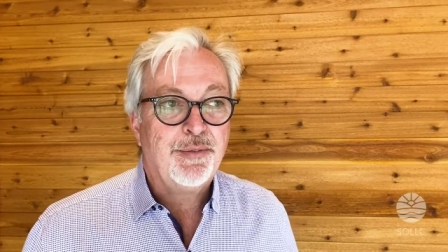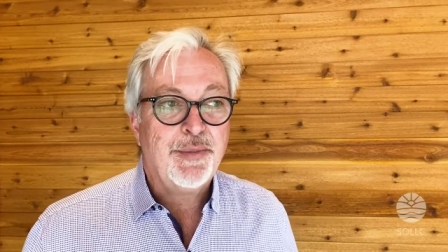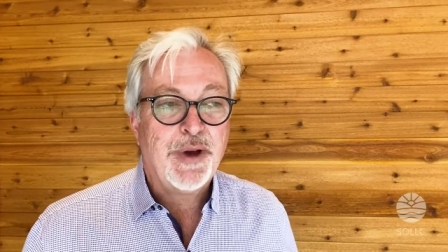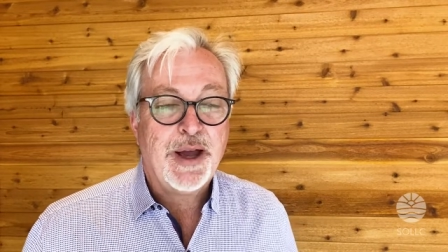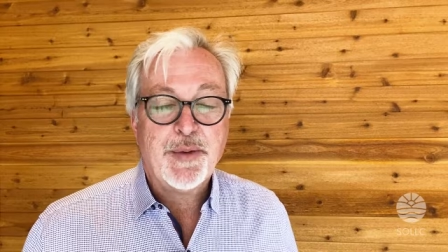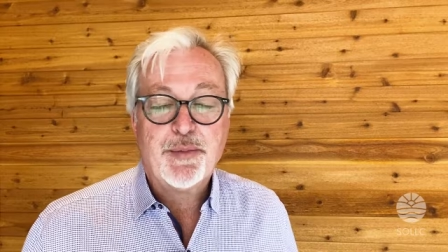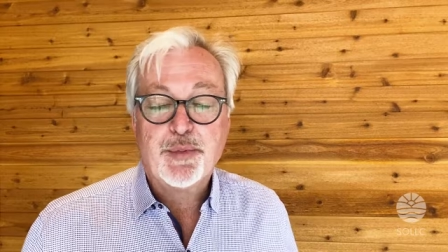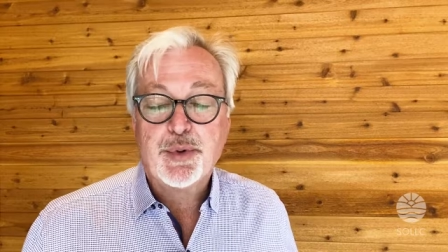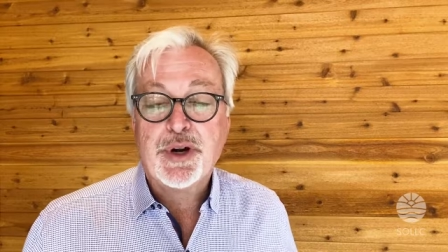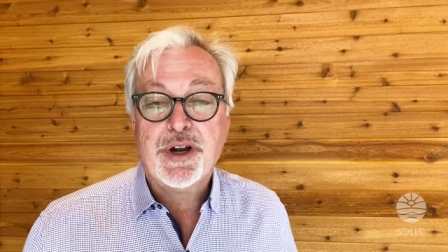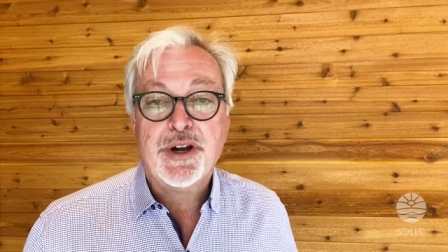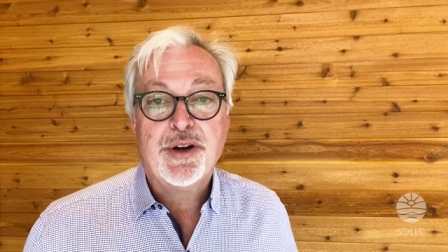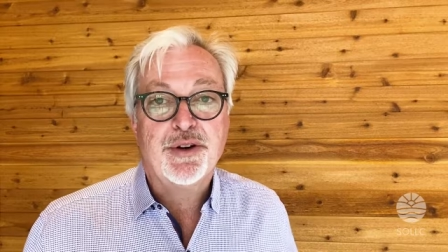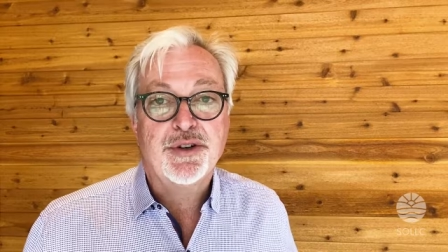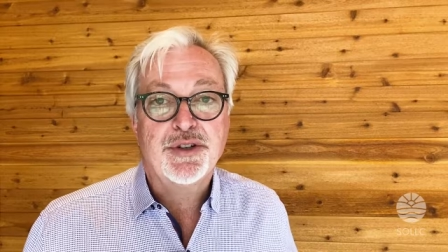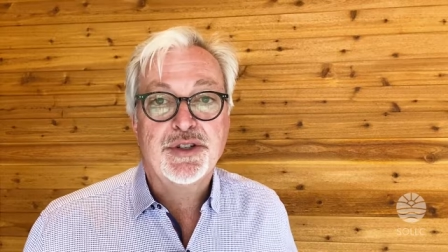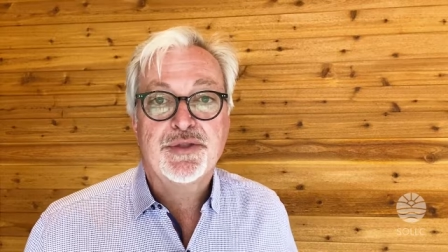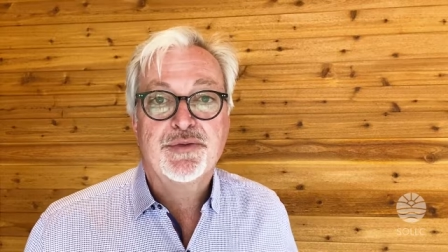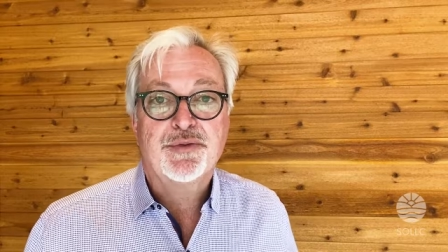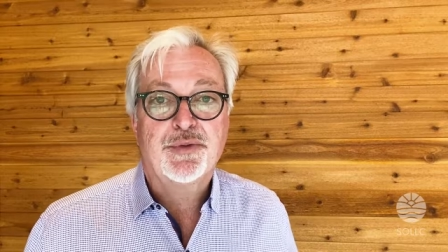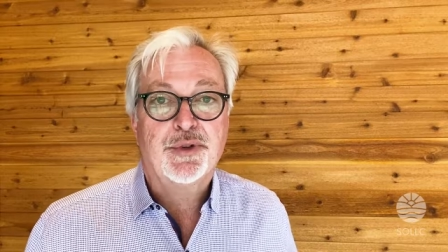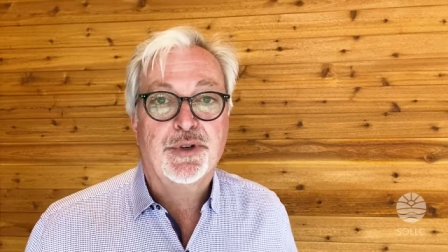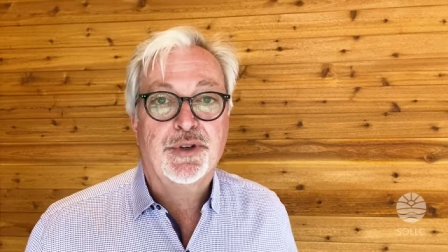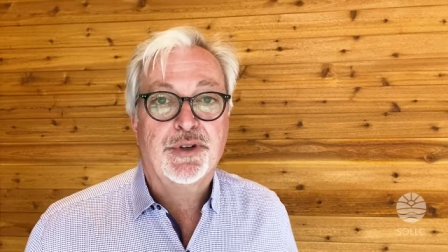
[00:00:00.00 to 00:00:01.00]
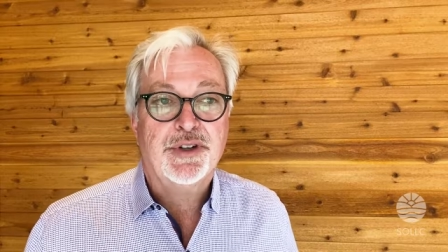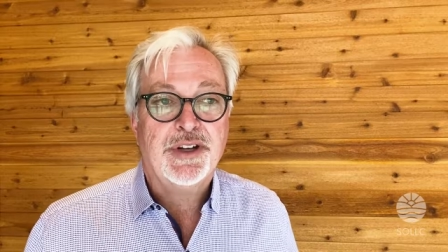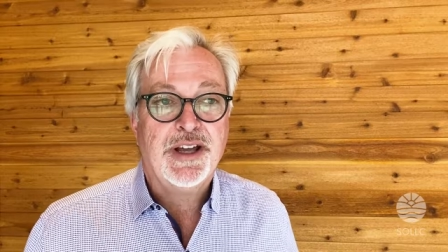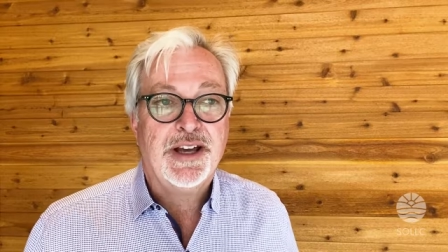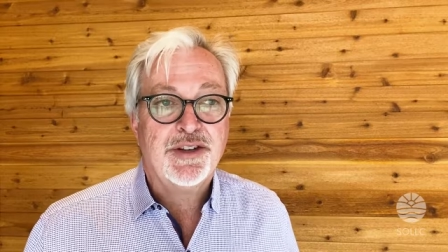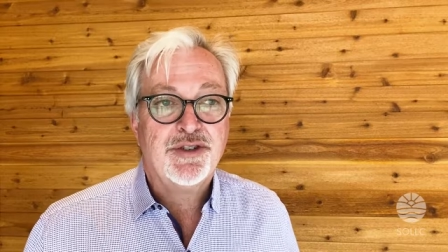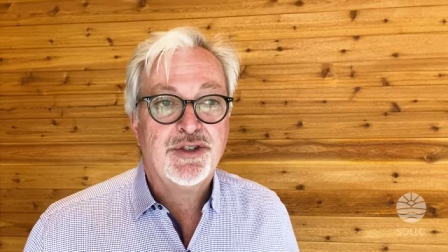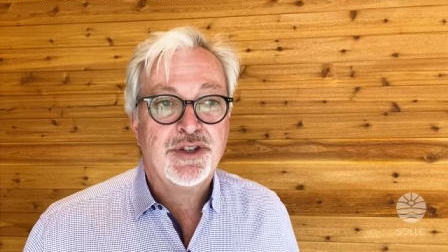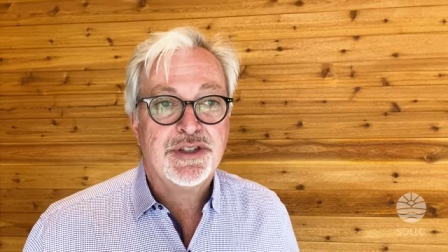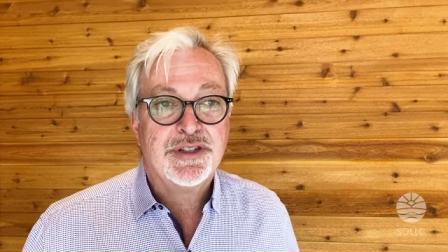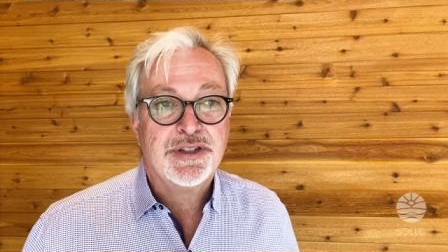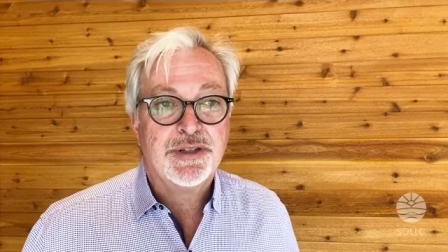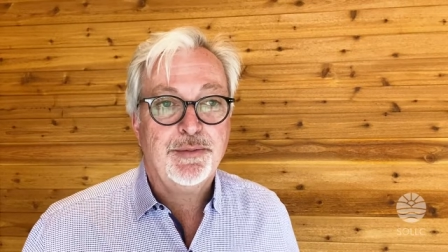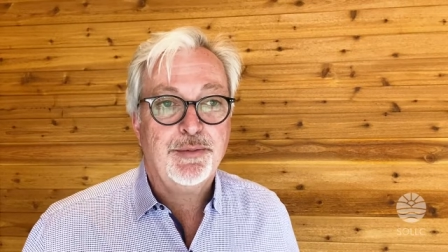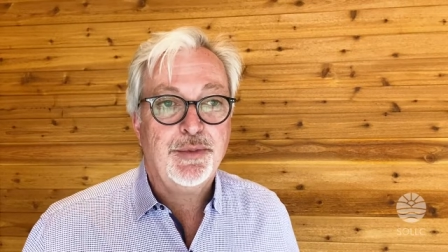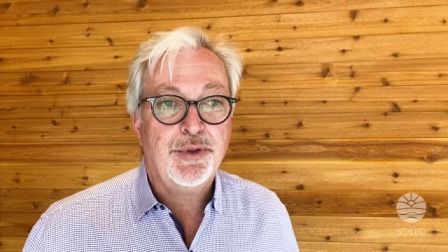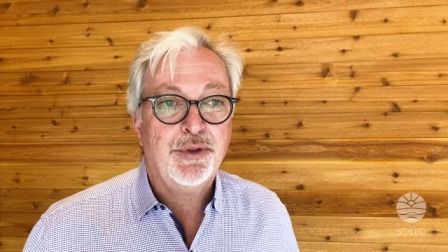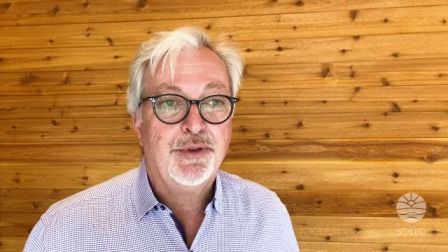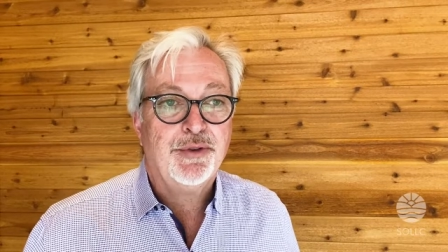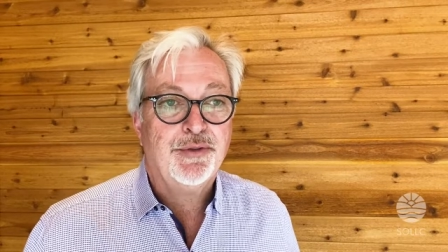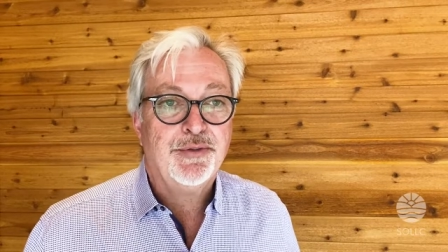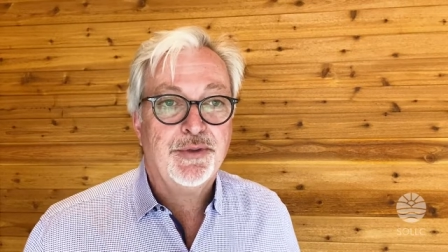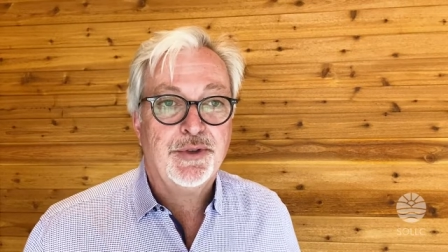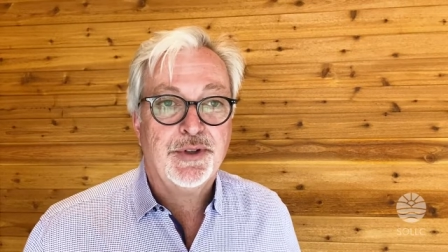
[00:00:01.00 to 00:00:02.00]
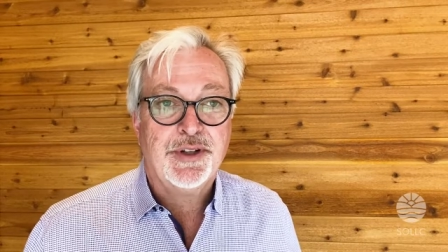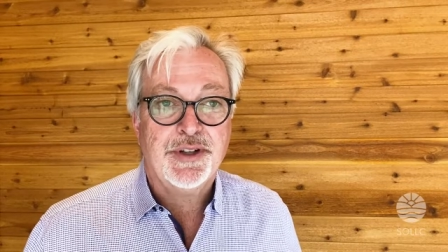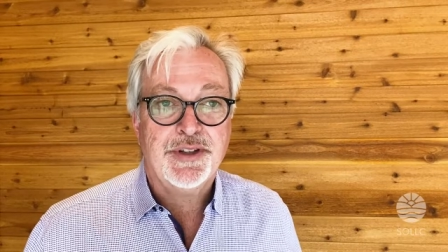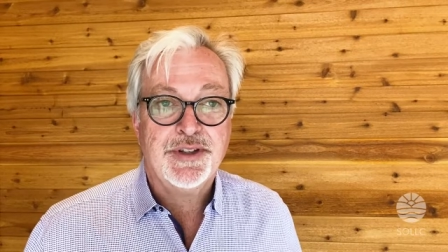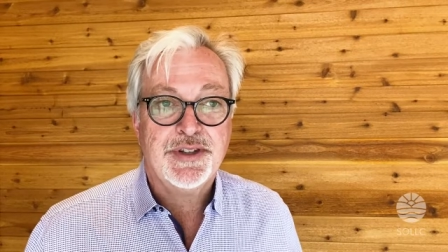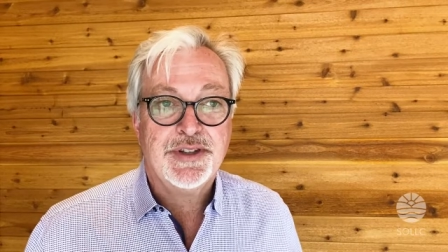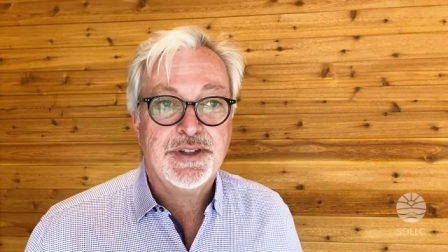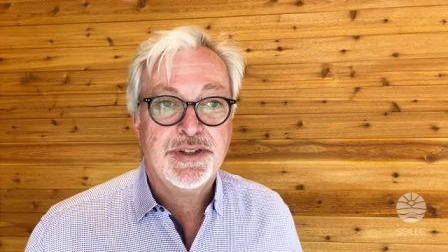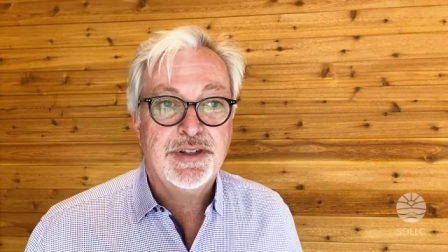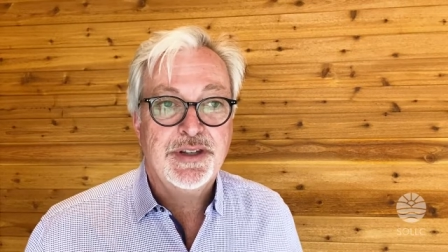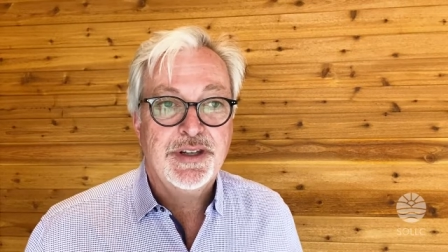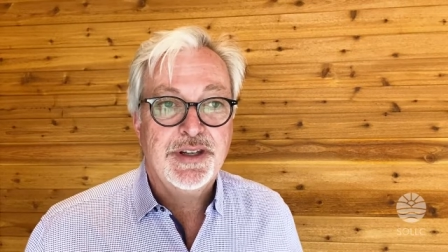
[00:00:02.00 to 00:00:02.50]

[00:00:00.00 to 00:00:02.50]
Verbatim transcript: my prayers for not just a beautiful and,